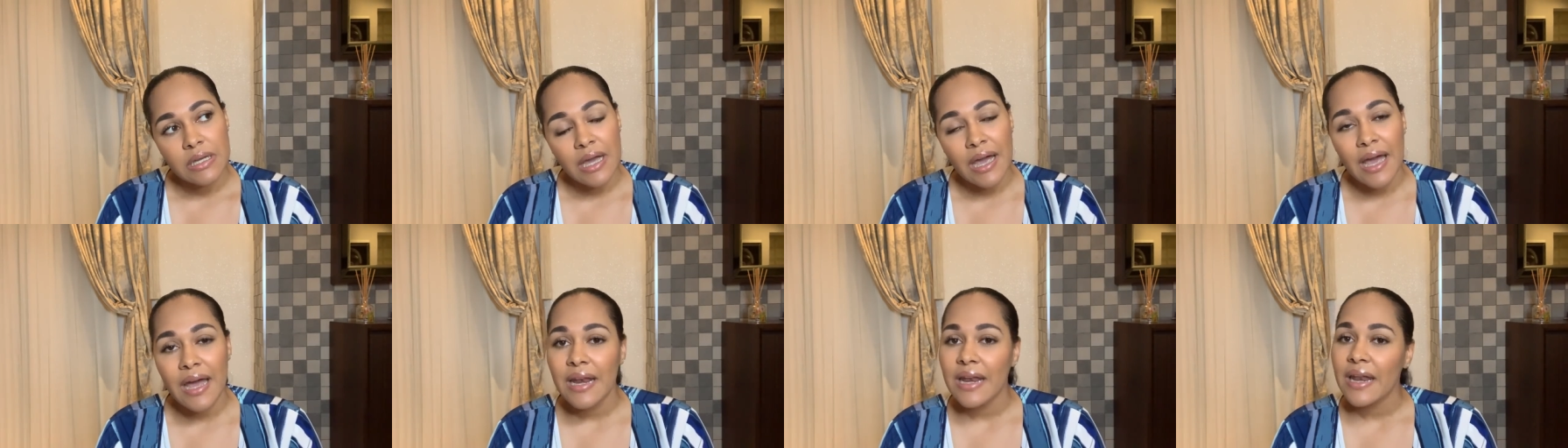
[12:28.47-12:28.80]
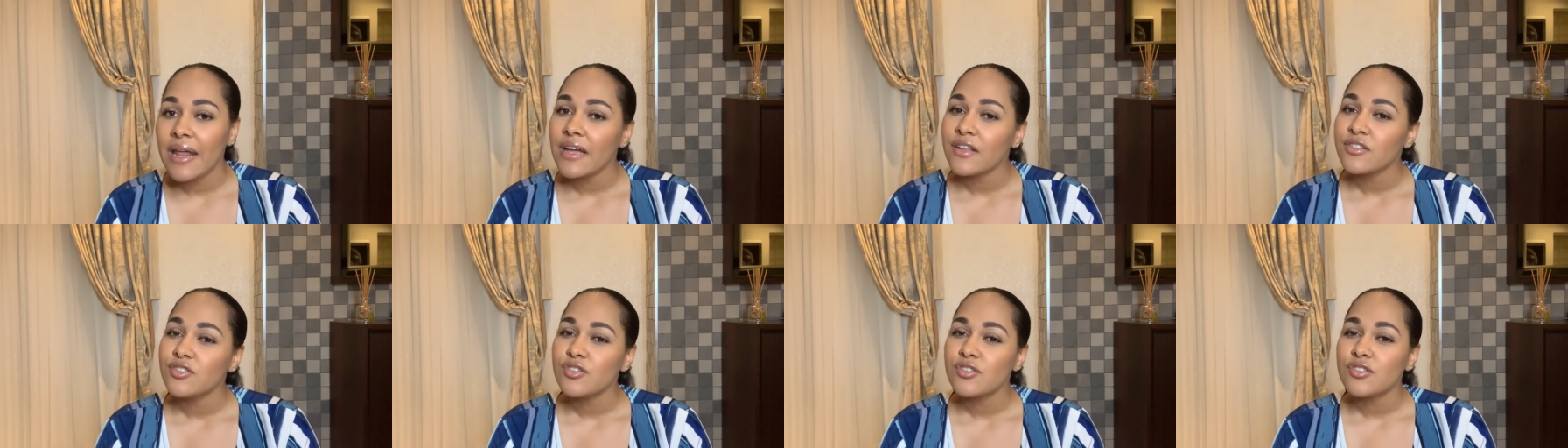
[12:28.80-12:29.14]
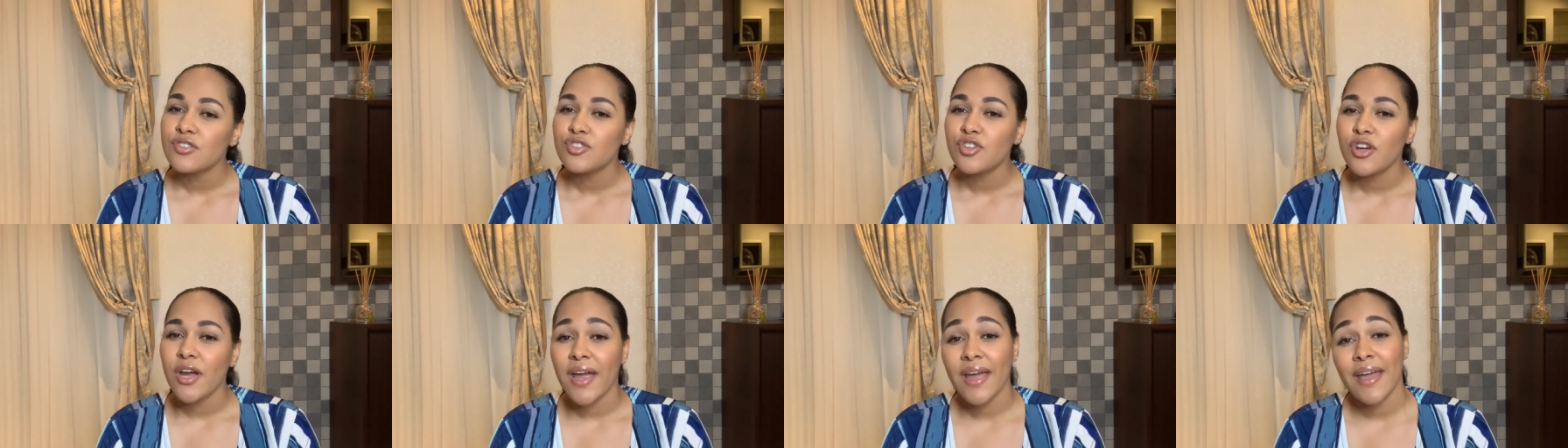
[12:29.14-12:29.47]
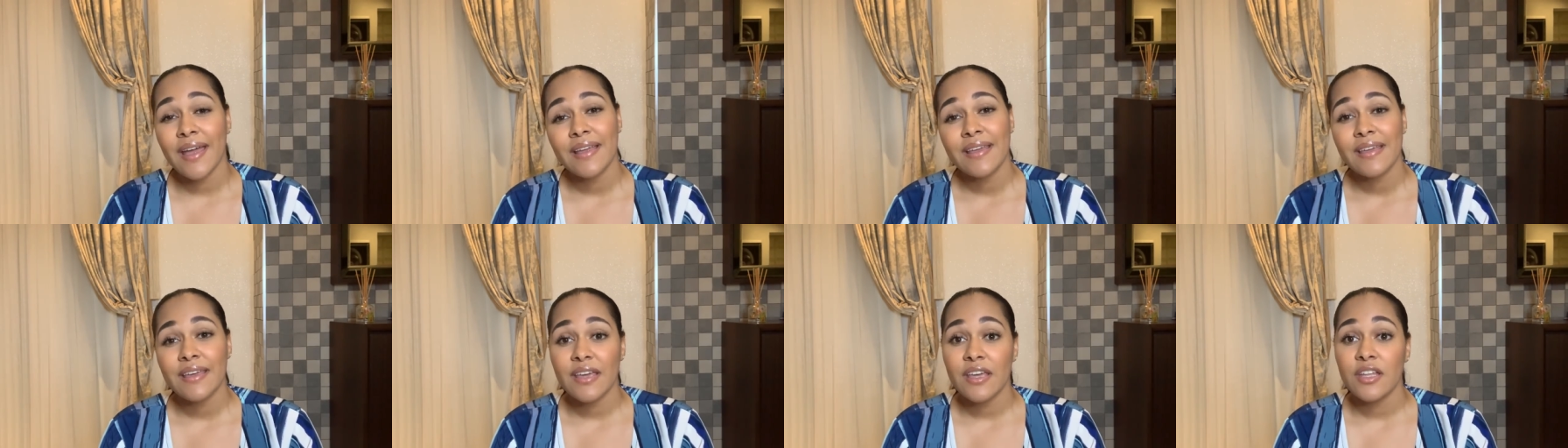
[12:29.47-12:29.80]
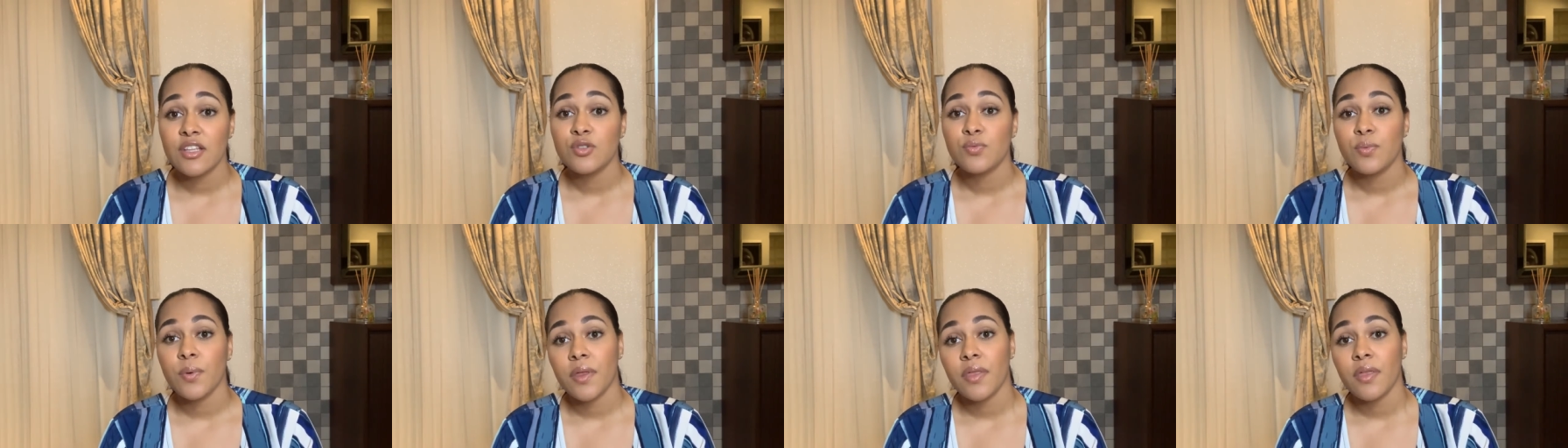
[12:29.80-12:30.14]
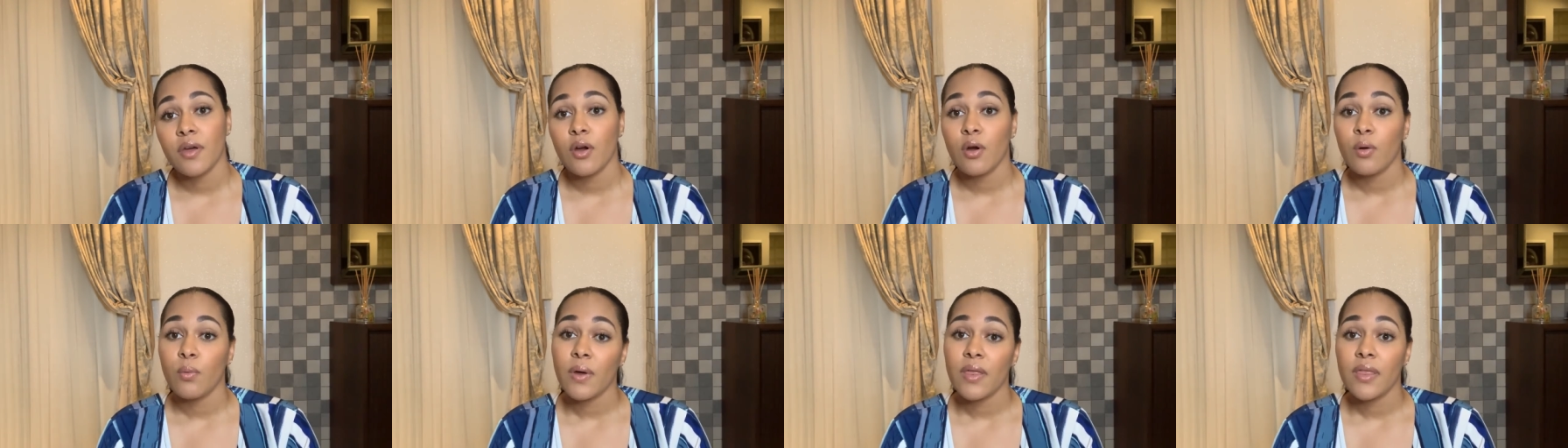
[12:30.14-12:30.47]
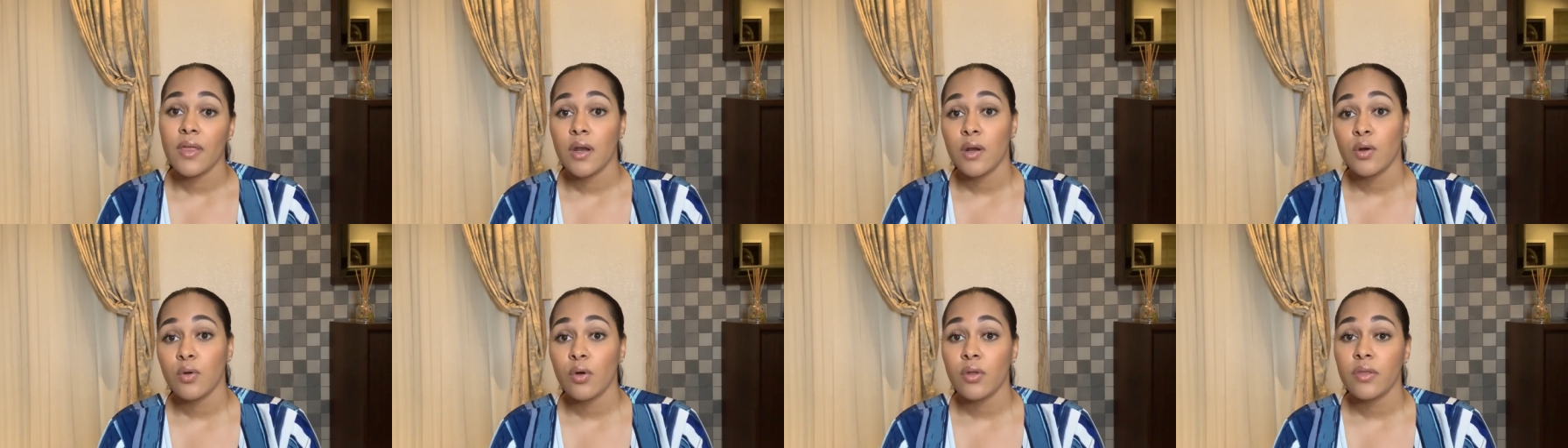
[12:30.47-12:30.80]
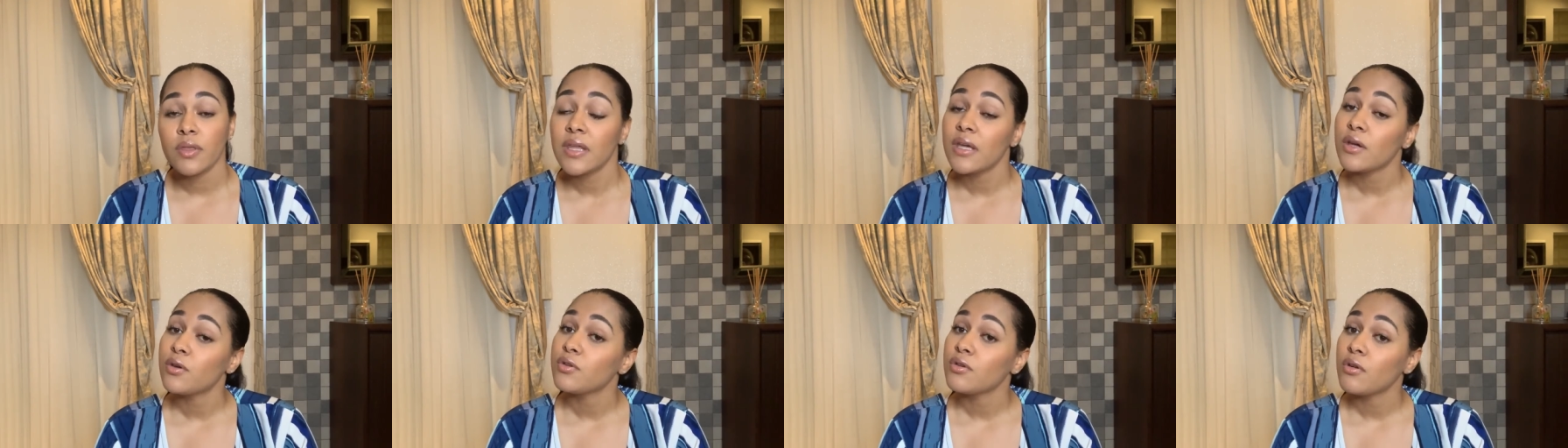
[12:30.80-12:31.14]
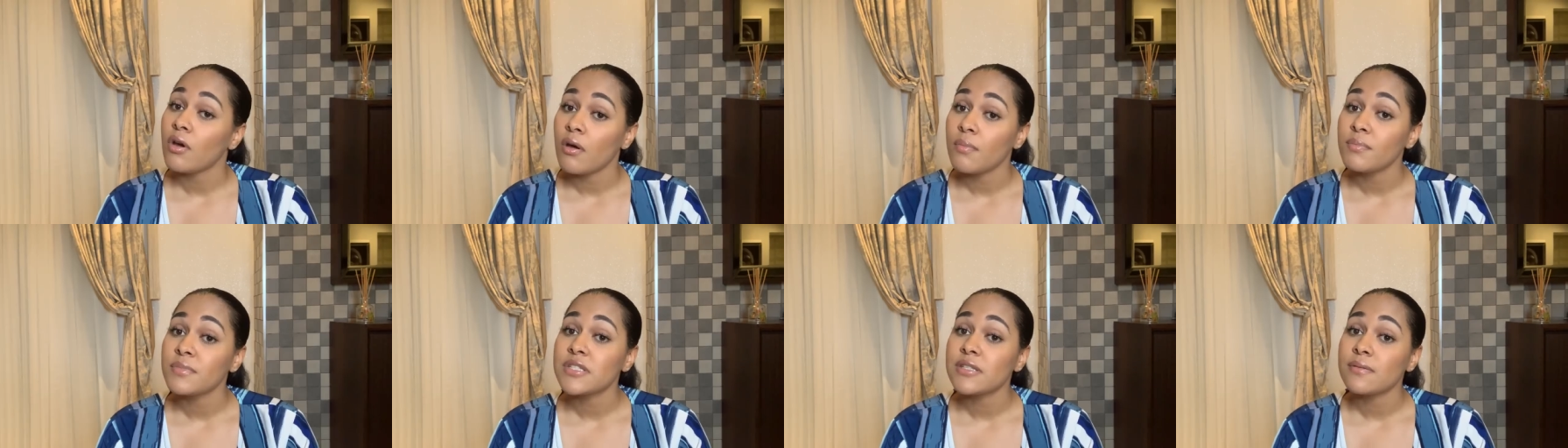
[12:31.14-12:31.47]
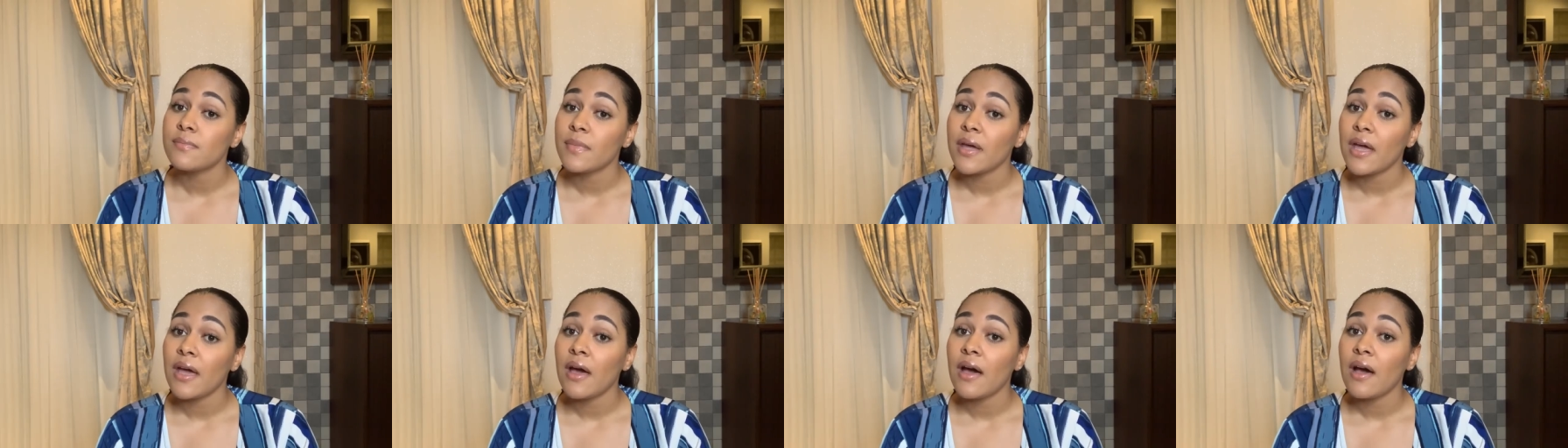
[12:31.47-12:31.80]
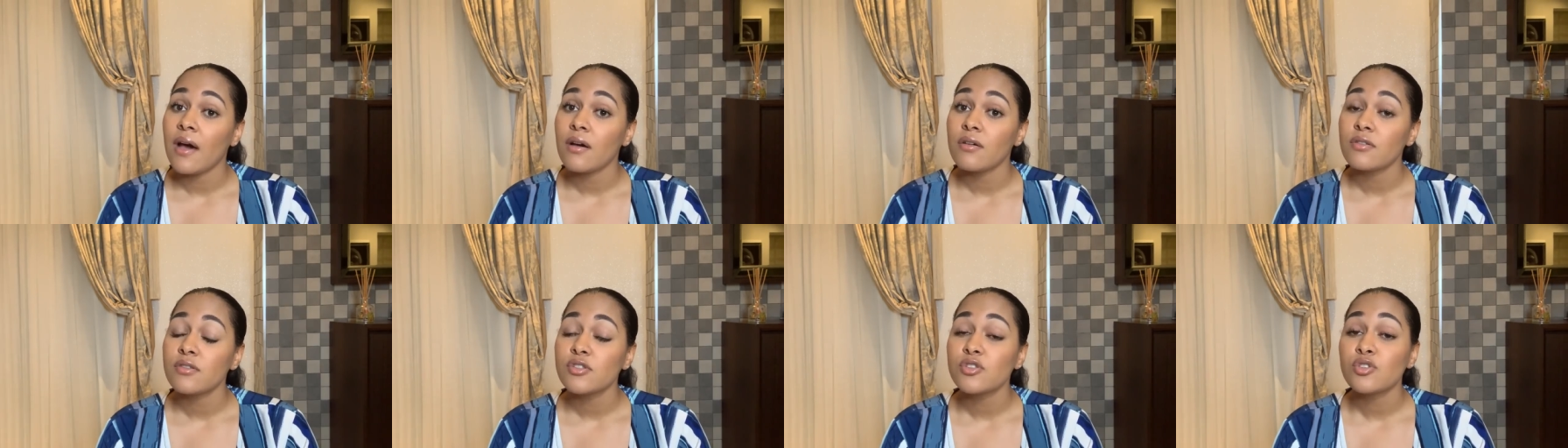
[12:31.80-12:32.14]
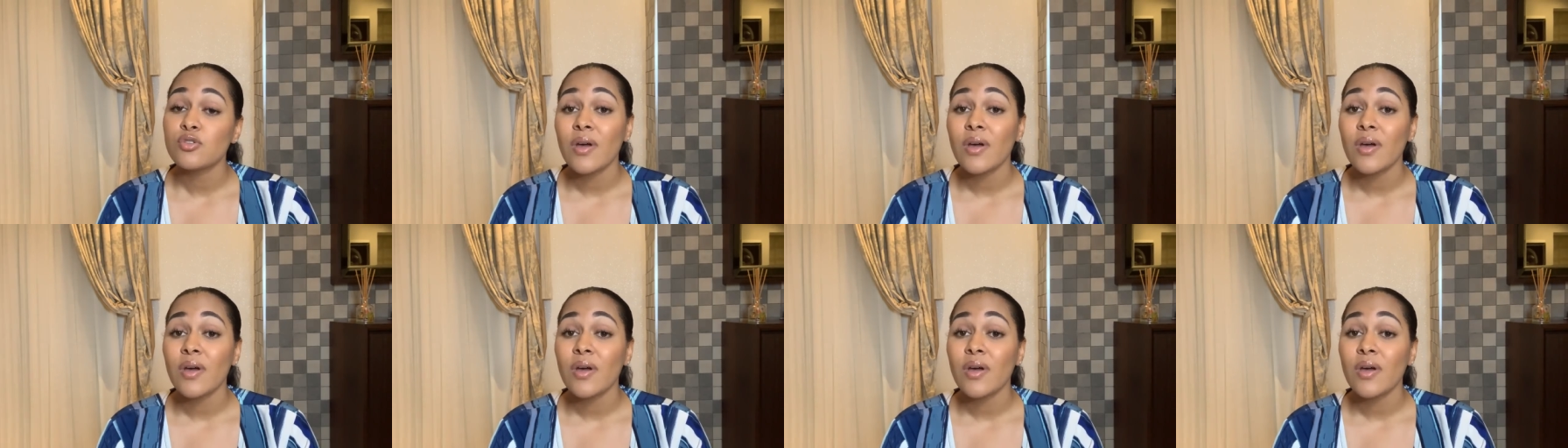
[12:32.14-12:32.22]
and like just try and gauge whether whether or not they could come to my house.